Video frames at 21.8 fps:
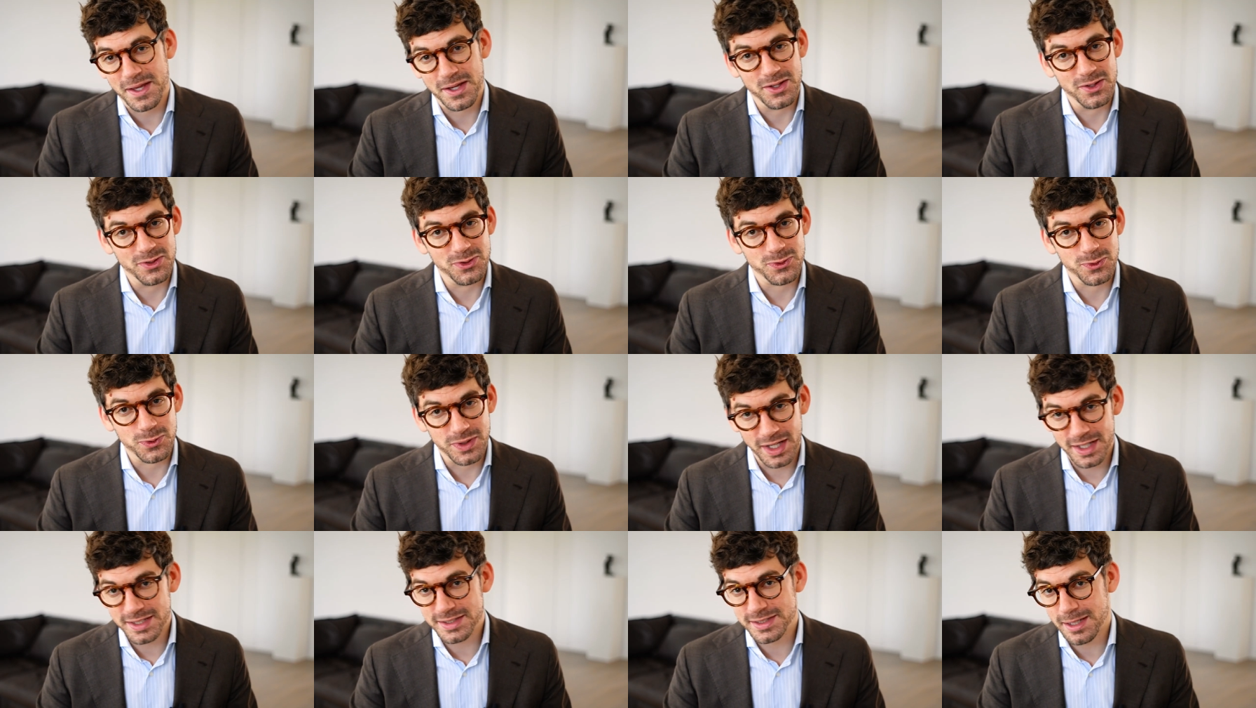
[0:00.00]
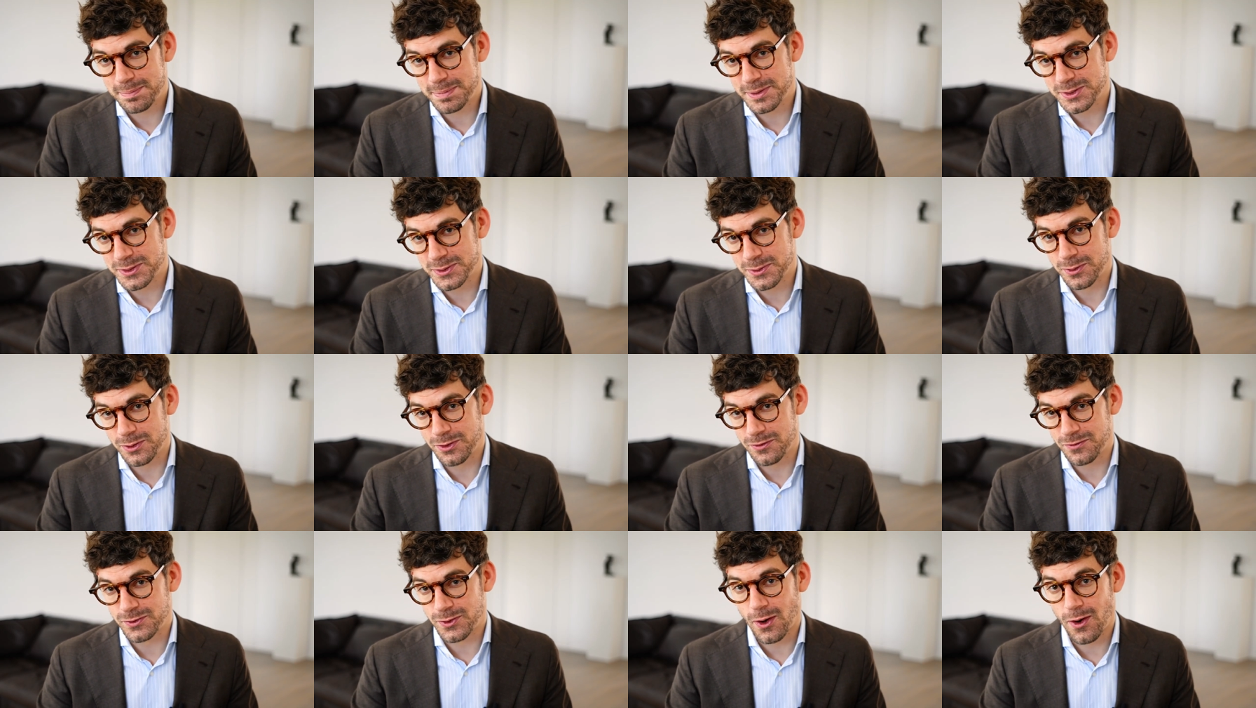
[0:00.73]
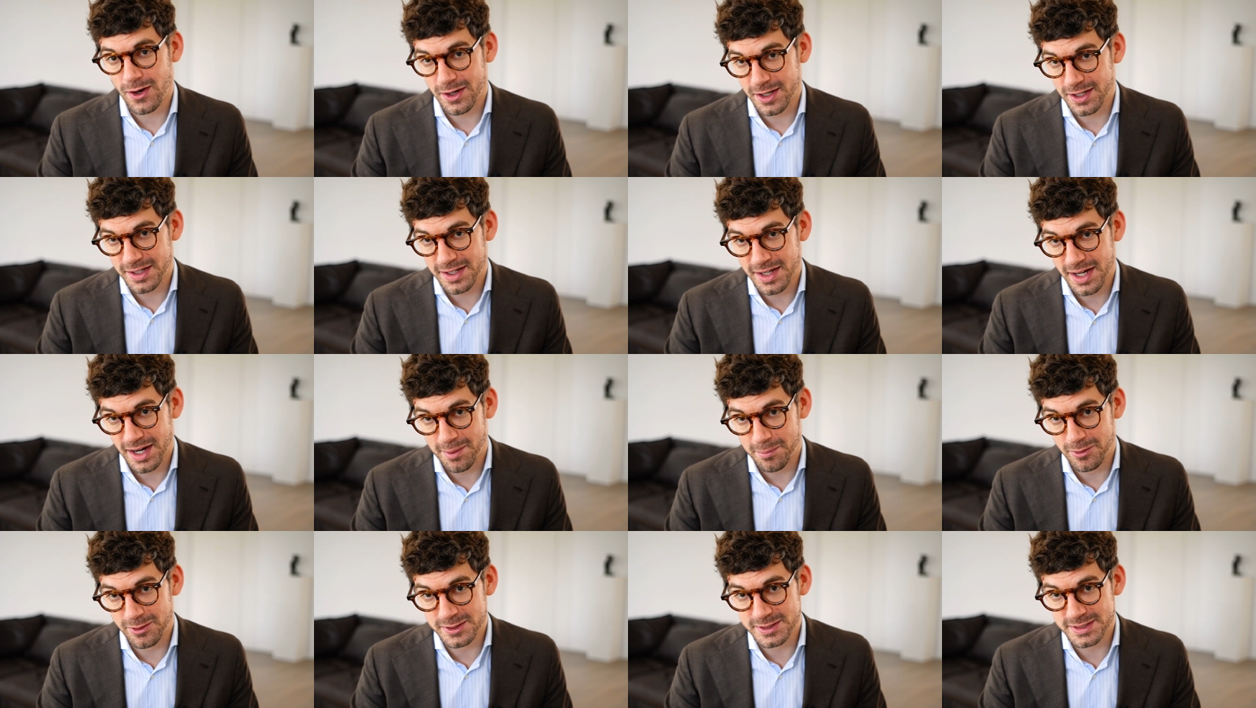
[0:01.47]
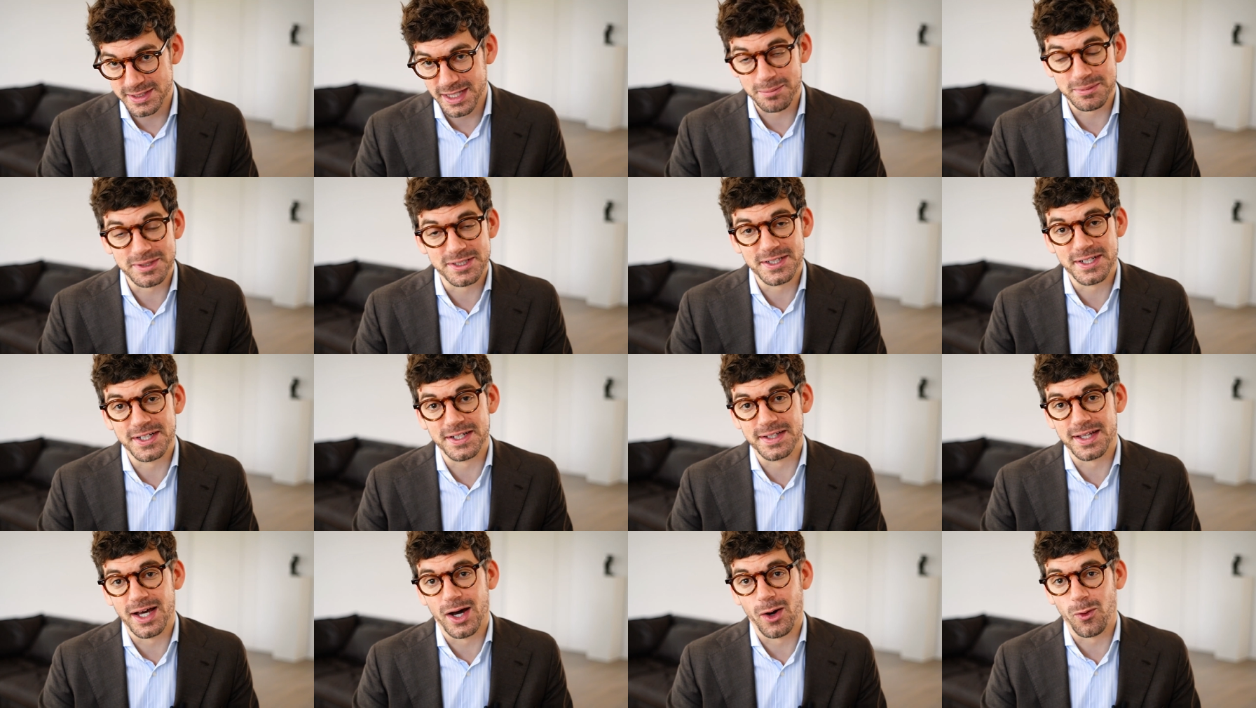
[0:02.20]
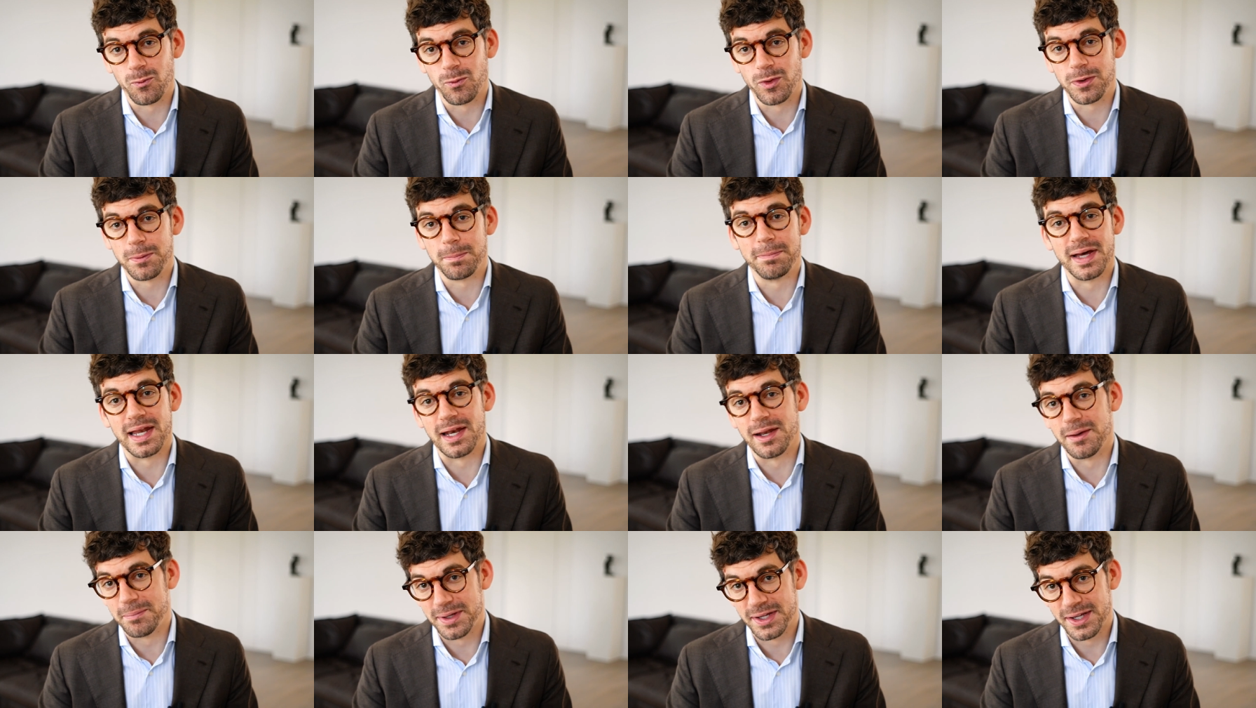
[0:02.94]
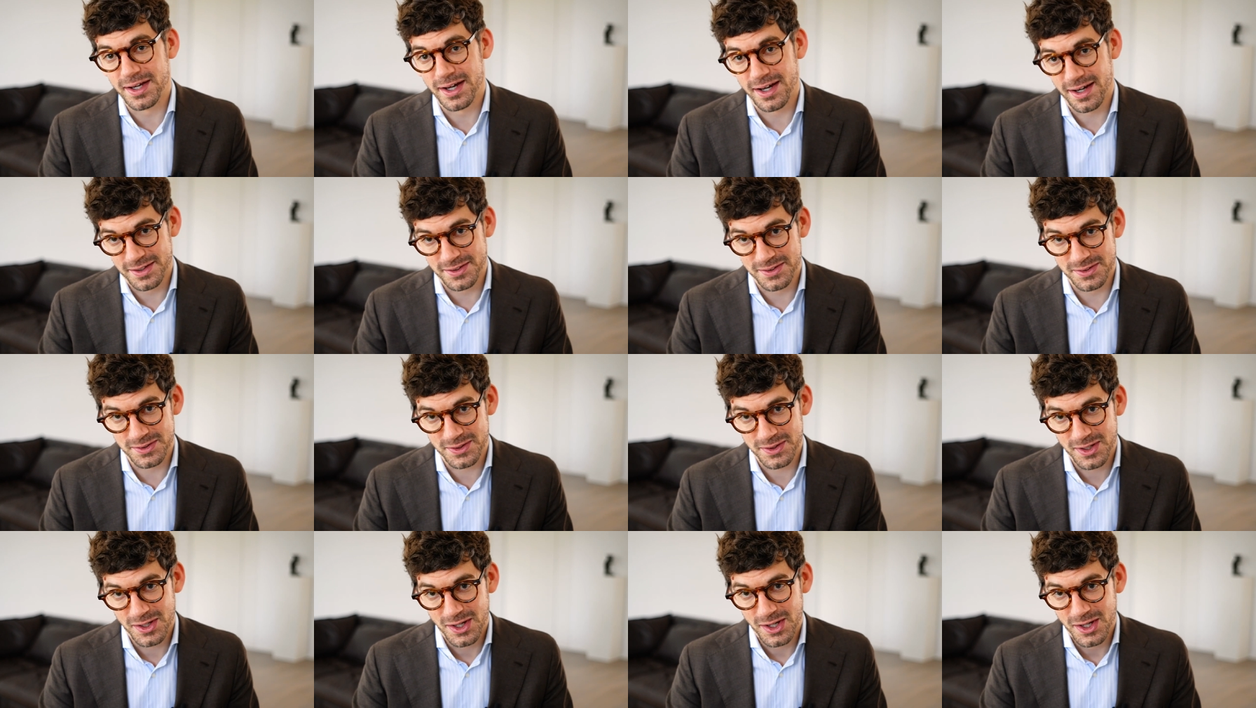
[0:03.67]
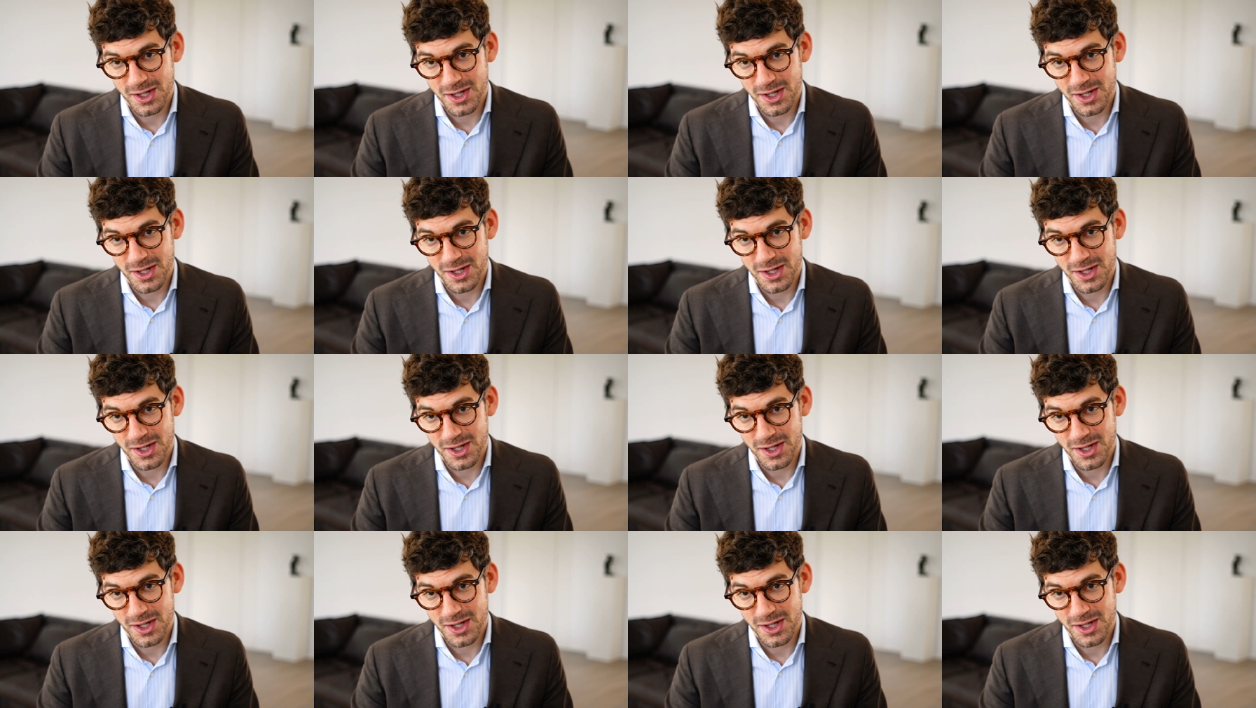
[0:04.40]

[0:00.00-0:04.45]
In today's episode of Talking Cameras, I'm sitting down with Bellamy Hunt,